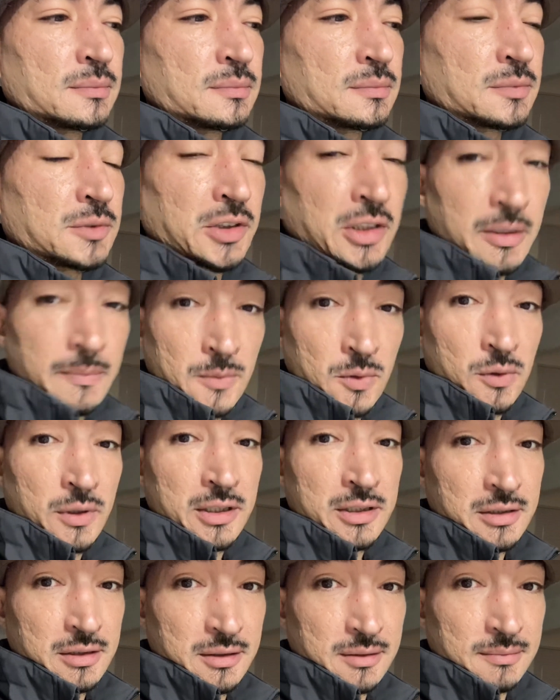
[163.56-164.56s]
Same
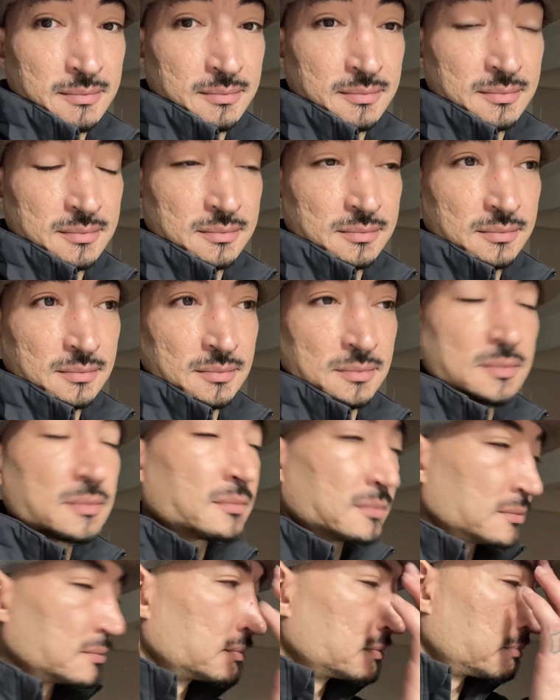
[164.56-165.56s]
question.
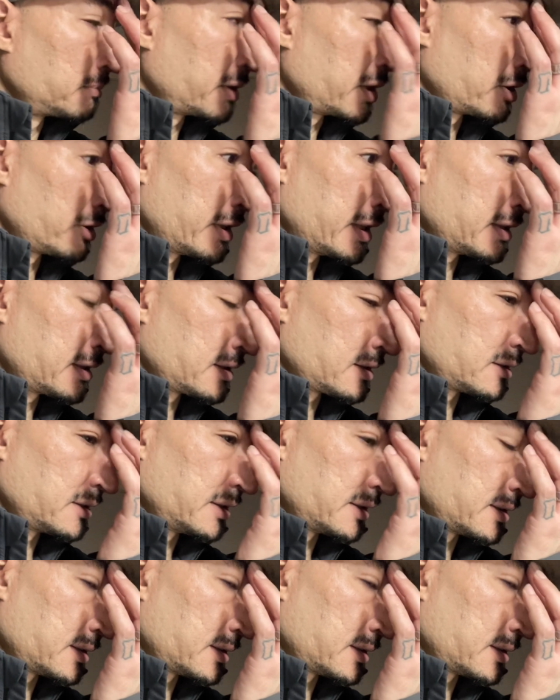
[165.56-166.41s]
Better answer this